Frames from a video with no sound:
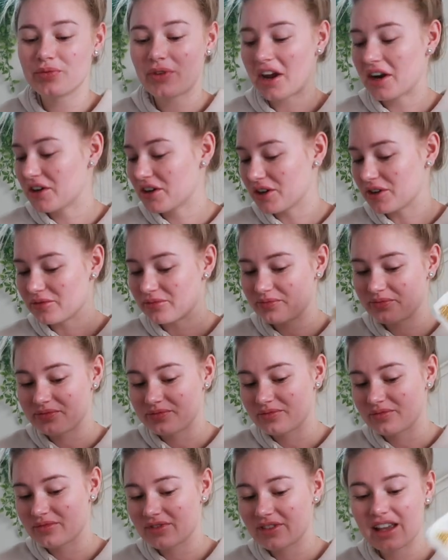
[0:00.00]
I don't know.
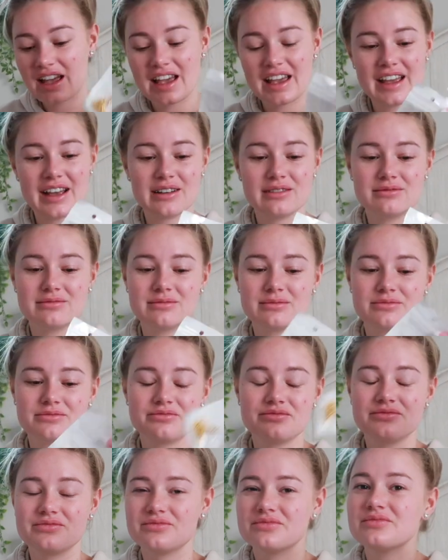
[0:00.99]
I,
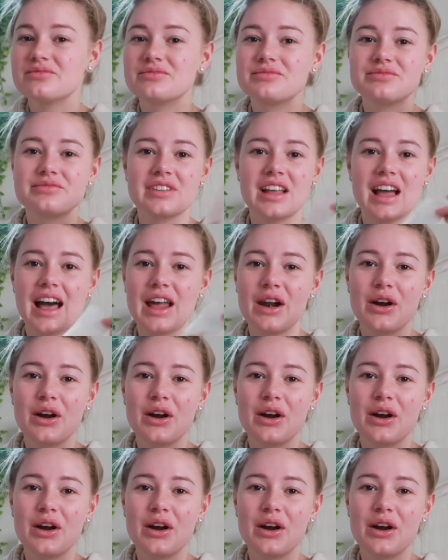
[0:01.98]
I